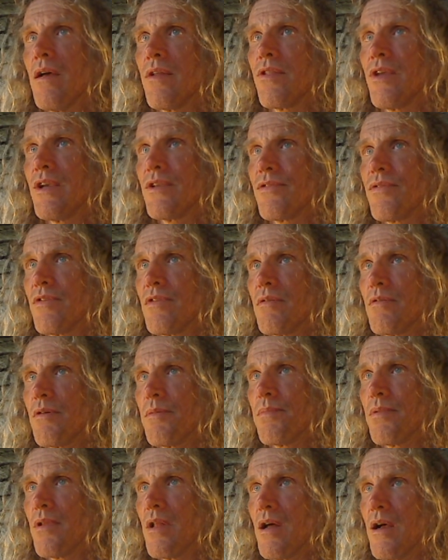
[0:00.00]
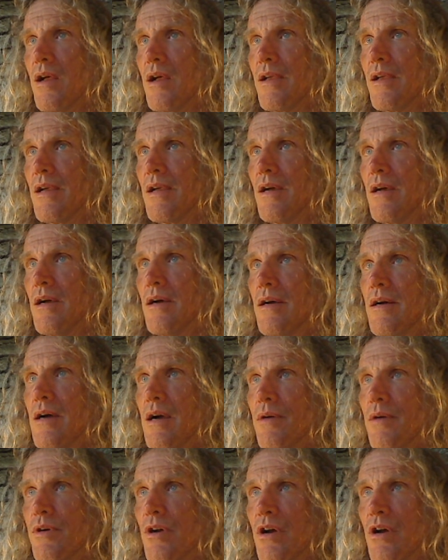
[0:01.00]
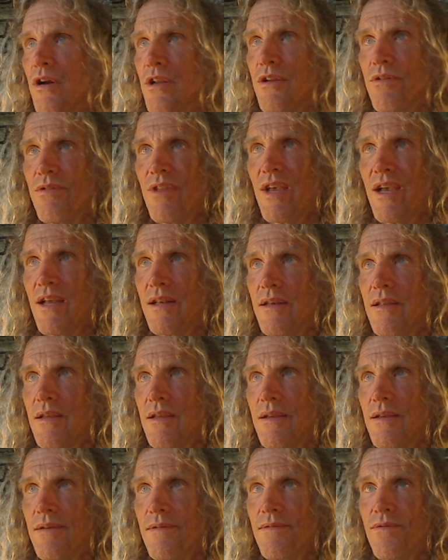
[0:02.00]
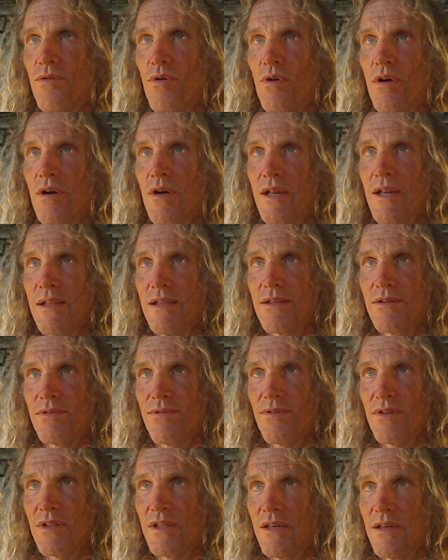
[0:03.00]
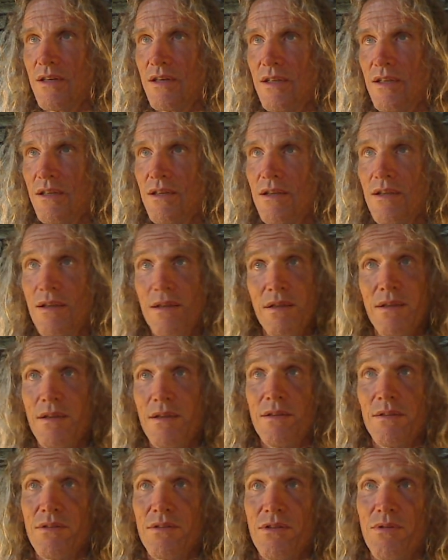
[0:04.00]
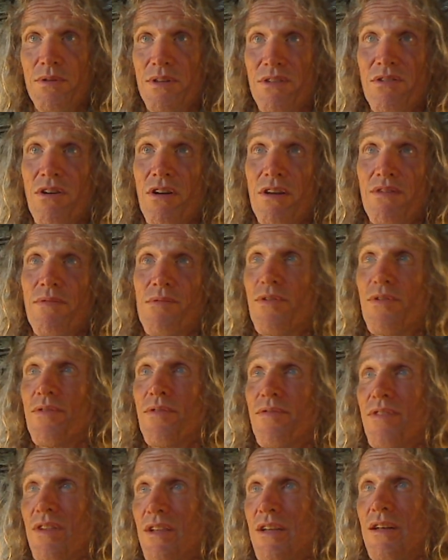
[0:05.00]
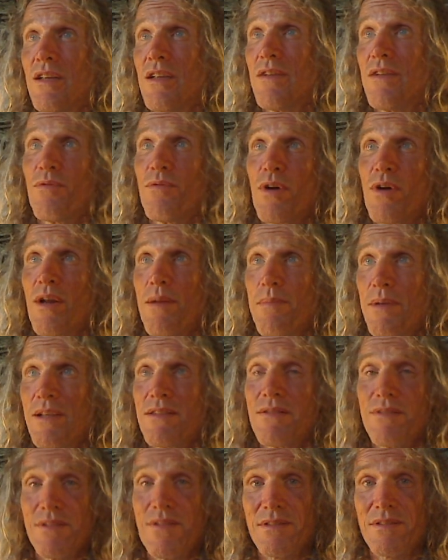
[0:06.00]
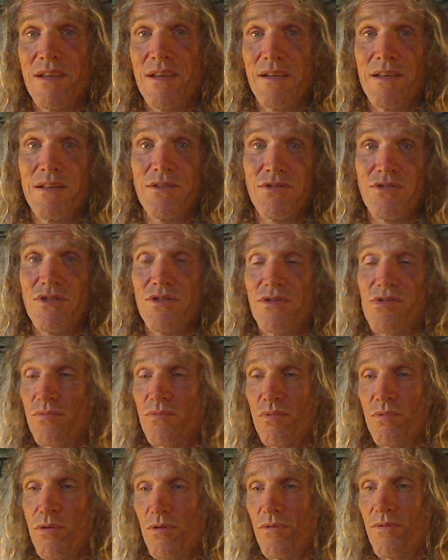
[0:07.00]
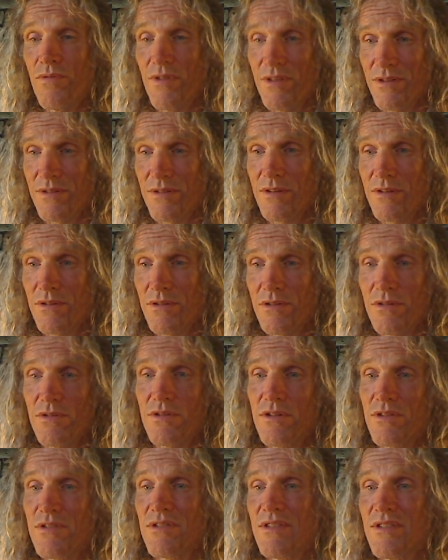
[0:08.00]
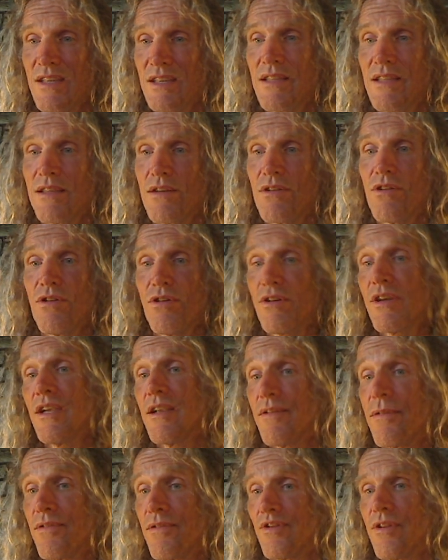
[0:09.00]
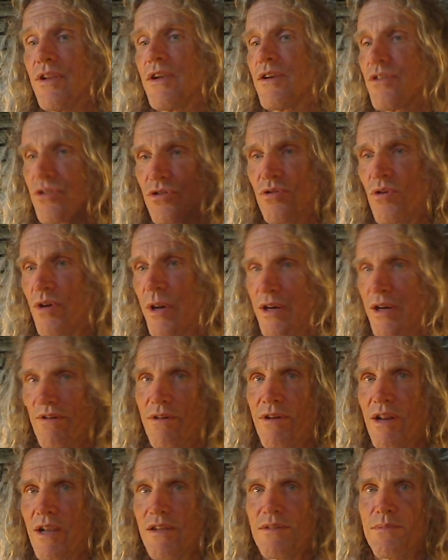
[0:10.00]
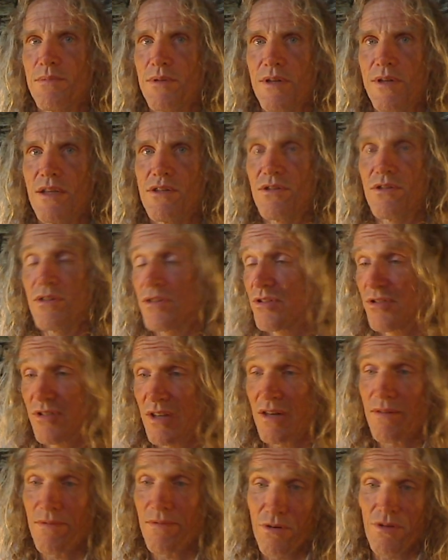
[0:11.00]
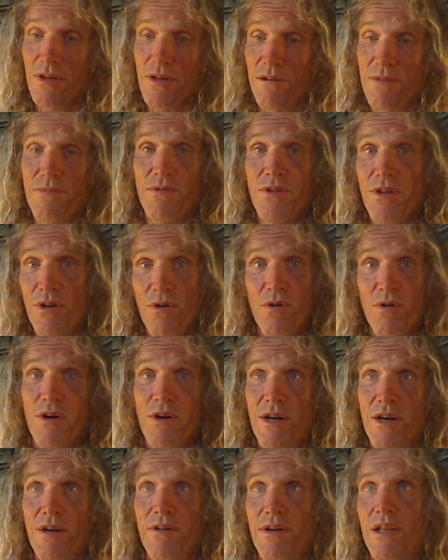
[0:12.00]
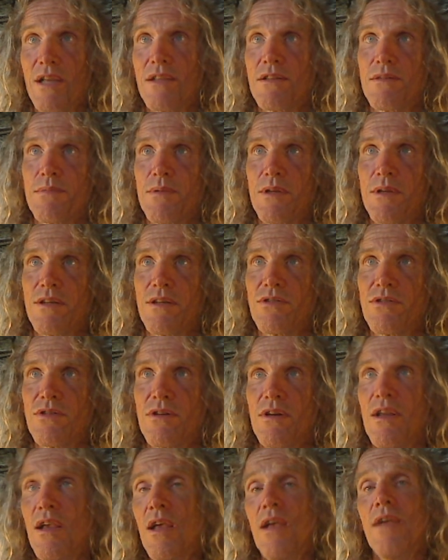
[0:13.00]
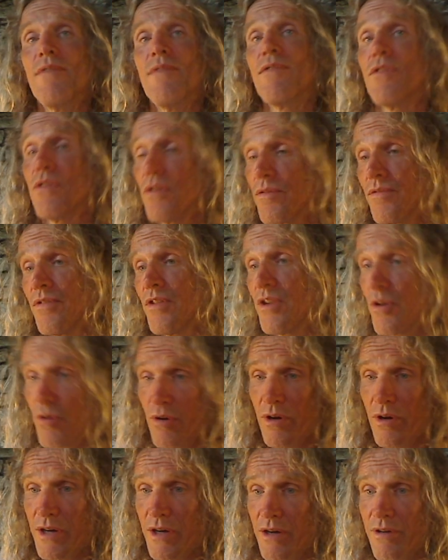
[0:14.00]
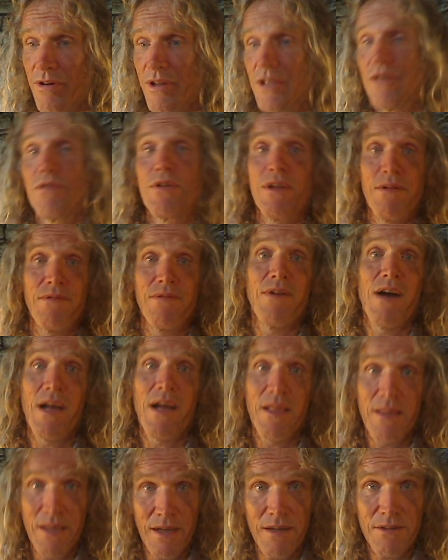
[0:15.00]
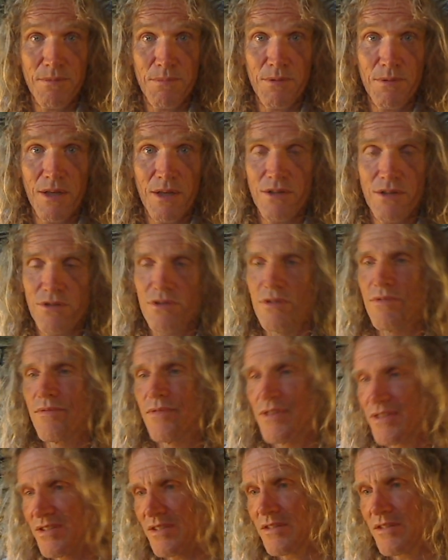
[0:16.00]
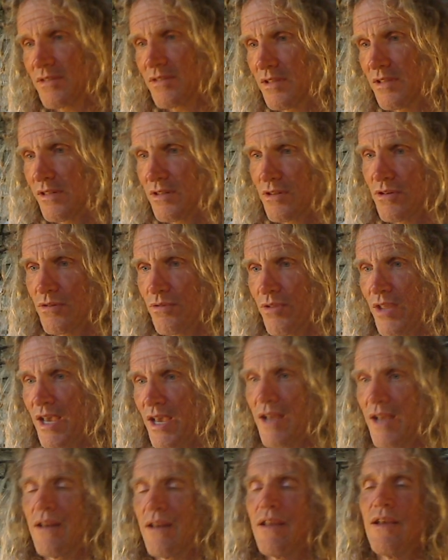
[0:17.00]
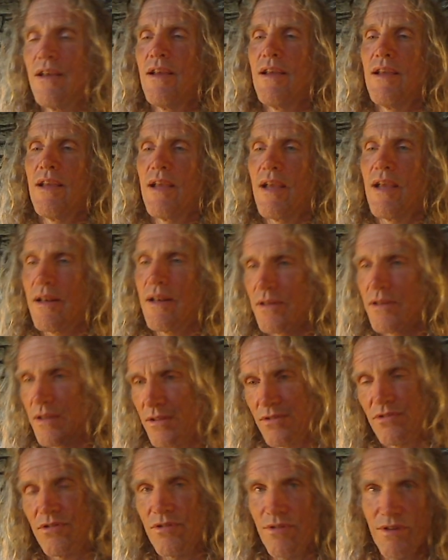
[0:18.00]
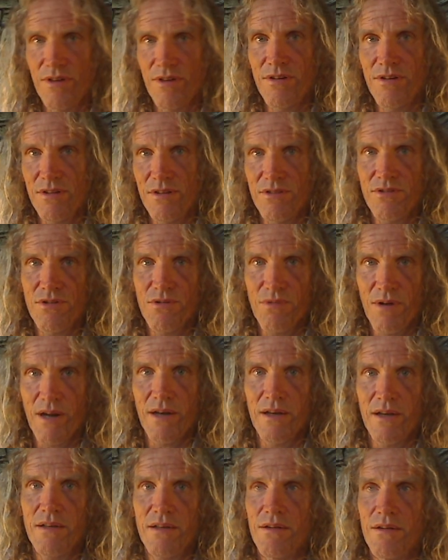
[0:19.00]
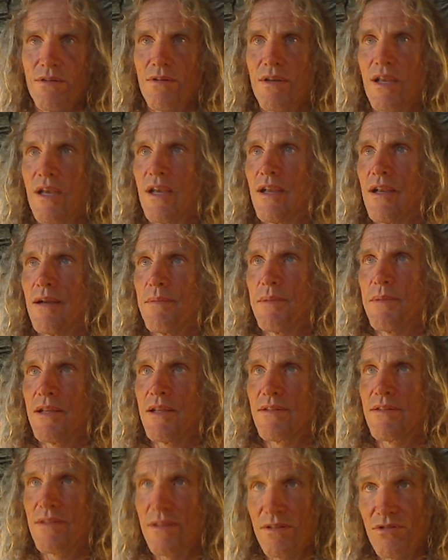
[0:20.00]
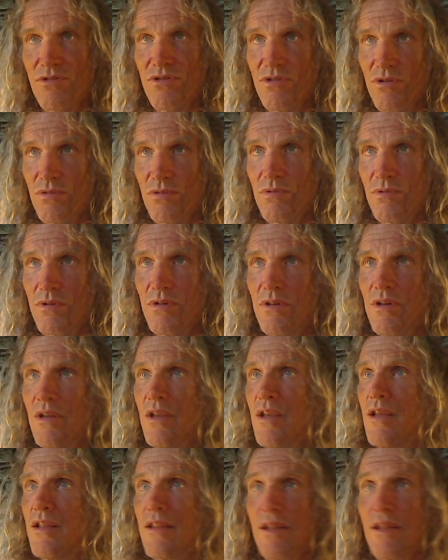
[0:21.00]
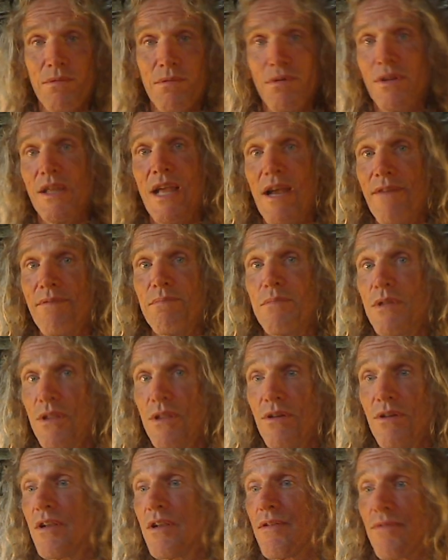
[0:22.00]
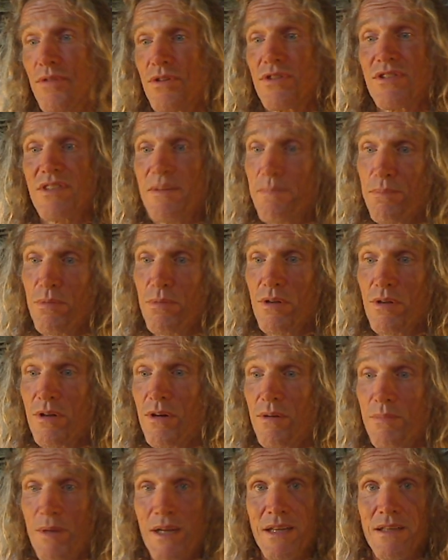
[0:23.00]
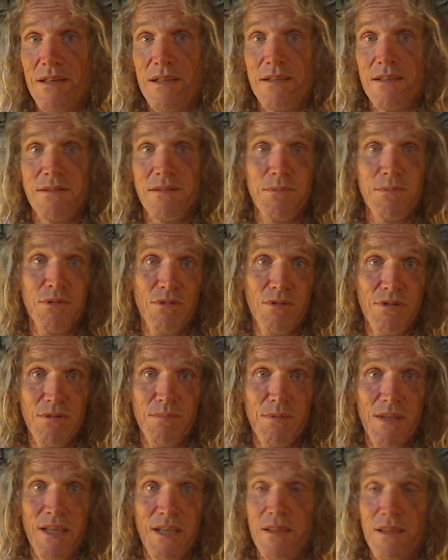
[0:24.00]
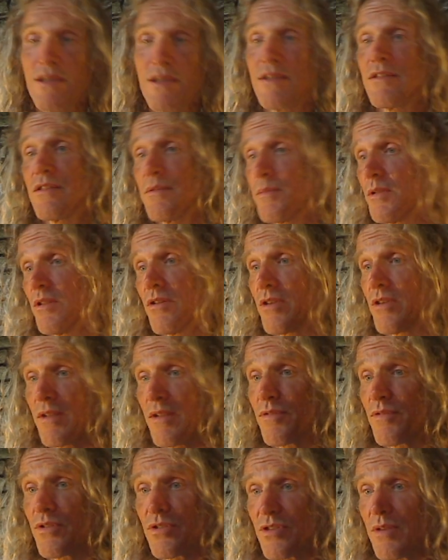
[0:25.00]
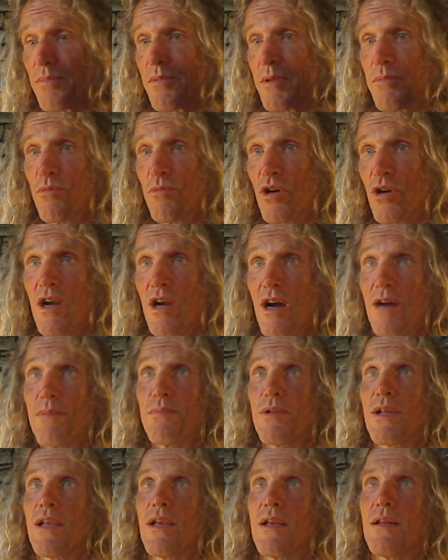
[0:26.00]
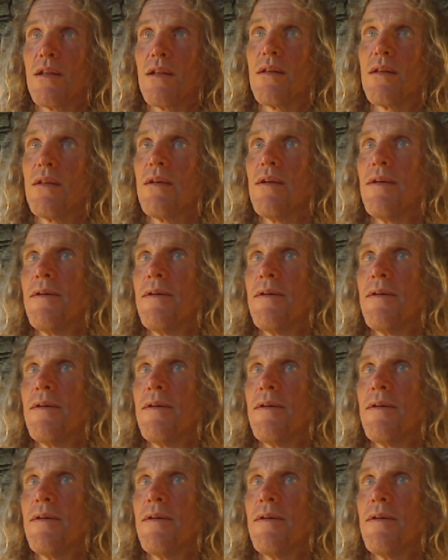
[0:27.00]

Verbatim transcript: Thanks for your reply. I would argue that for its validity, so he's arguing for the validity of what I basically said is just woo physics. You're just sitting there looking for the extraordinary explanation instead of looking for the ordinary explanation. If you look for the ordinary, you can find the explanation. Physics didn't do that, and it's to their discredit, okay? I mean, since Newton, they really haven't been looking for simpler mechanisms to explain things. They've been looking for something more complicated.